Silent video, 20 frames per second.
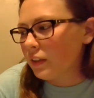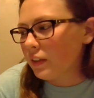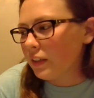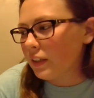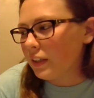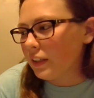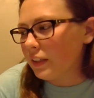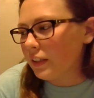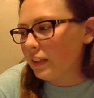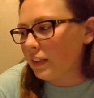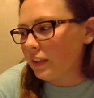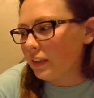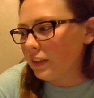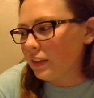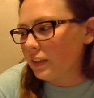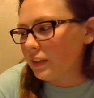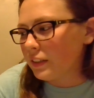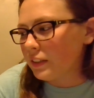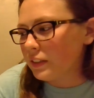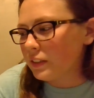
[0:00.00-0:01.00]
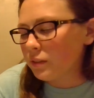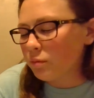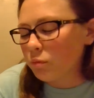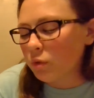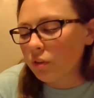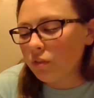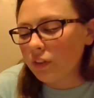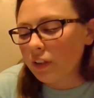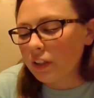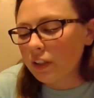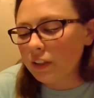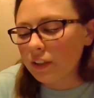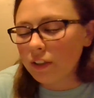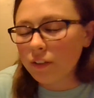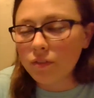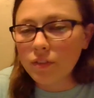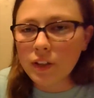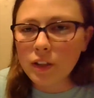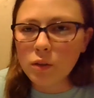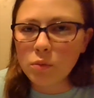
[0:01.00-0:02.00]
It is more readily
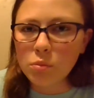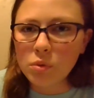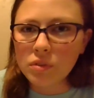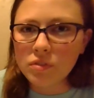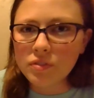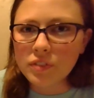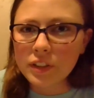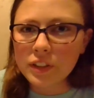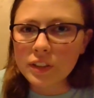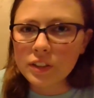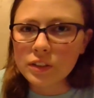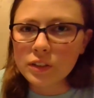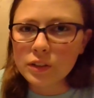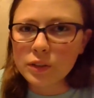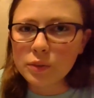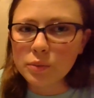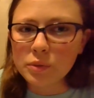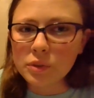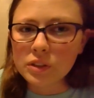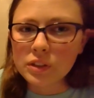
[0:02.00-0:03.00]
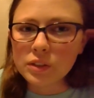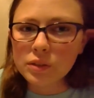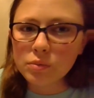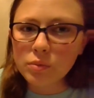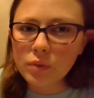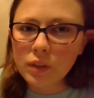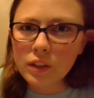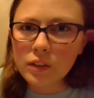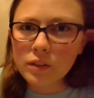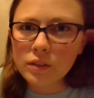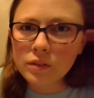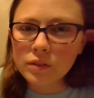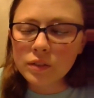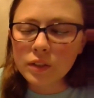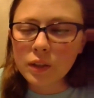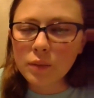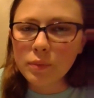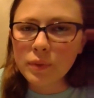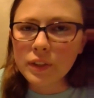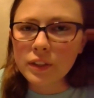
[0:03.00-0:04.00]
available for consumers as well
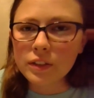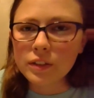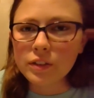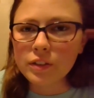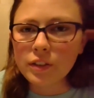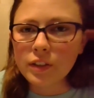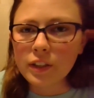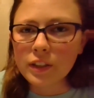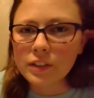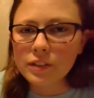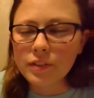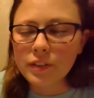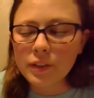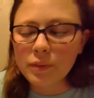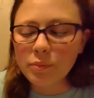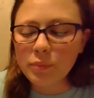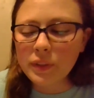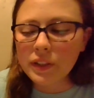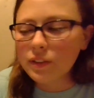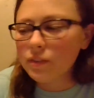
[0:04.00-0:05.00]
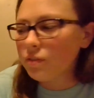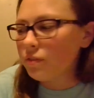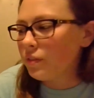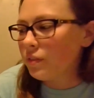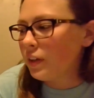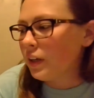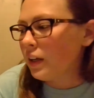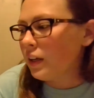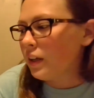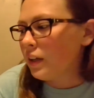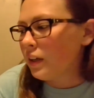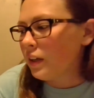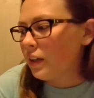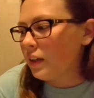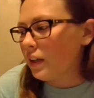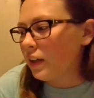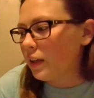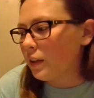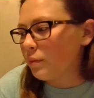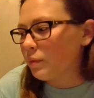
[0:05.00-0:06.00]
compared to grass-fed beef.
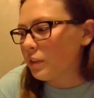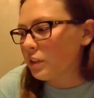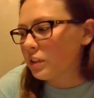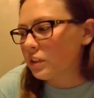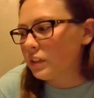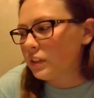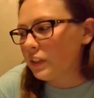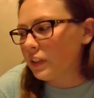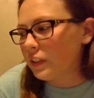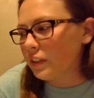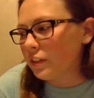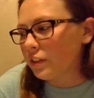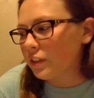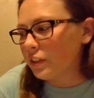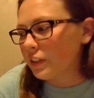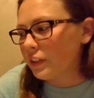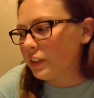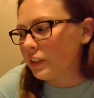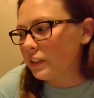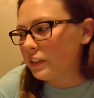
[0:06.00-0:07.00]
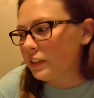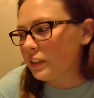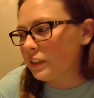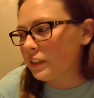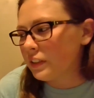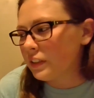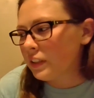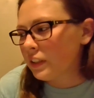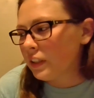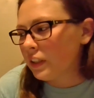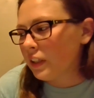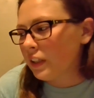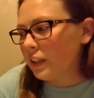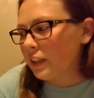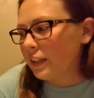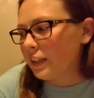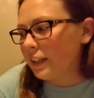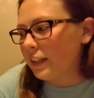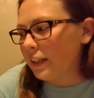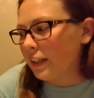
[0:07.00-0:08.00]
There's an increased
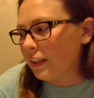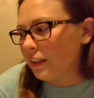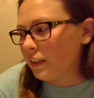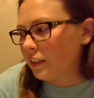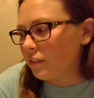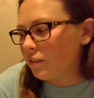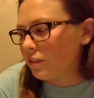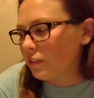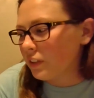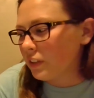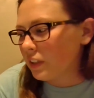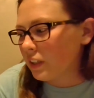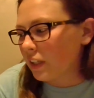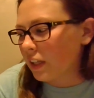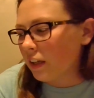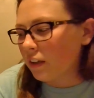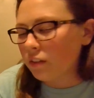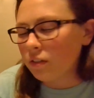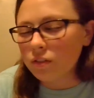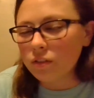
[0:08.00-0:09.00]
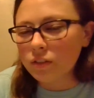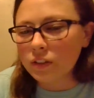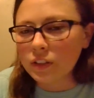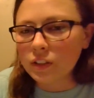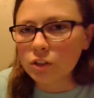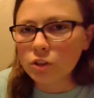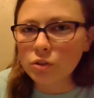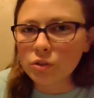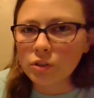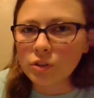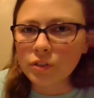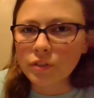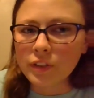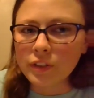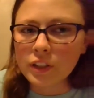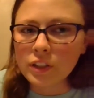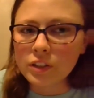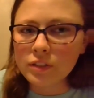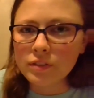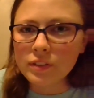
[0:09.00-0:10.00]
gain for the cattle in a shorter
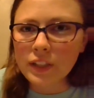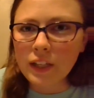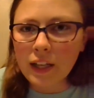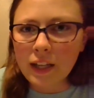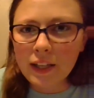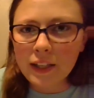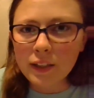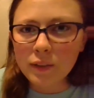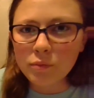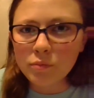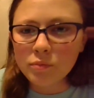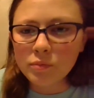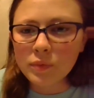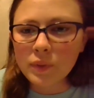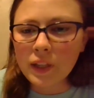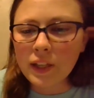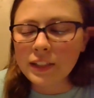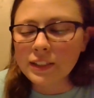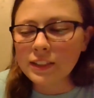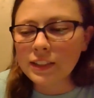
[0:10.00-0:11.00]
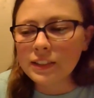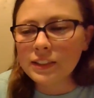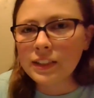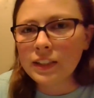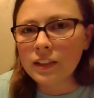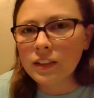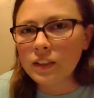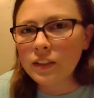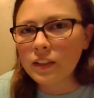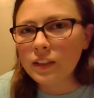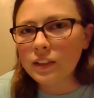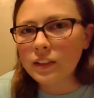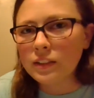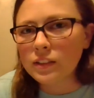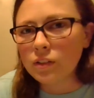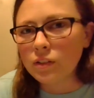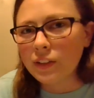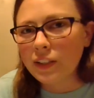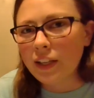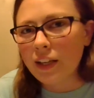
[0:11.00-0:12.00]
range of time. As I said, it's
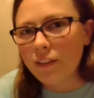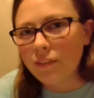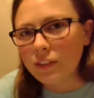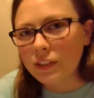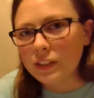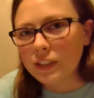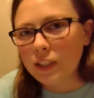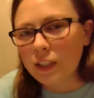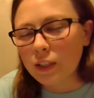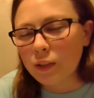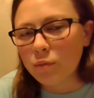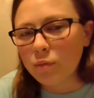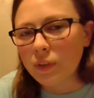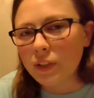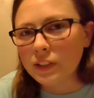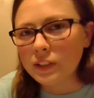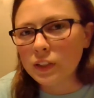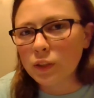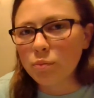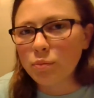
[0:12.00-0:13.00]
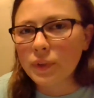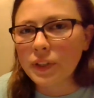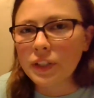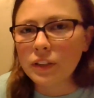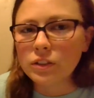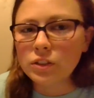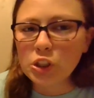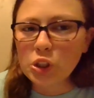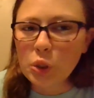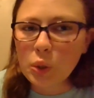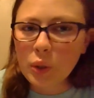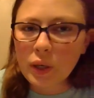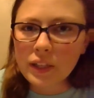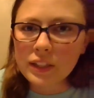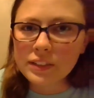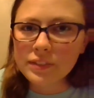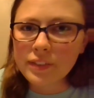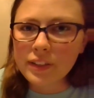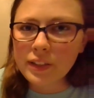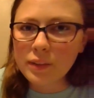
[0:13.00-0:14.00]
only half the time as compared to
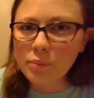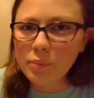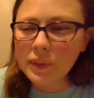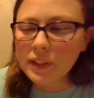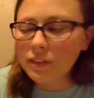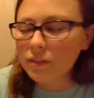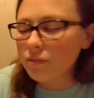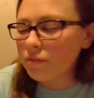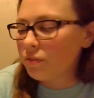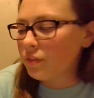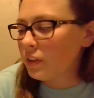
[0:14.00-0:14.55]
grass-fed beef.